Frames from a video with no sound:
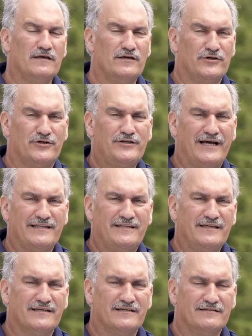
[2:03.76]
A good
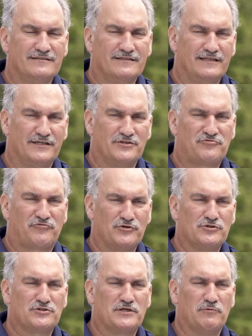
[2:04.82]
idea is for
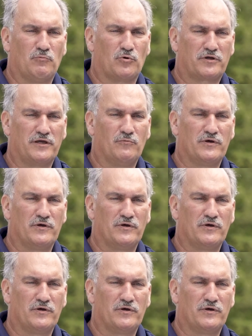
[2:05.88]
you to get working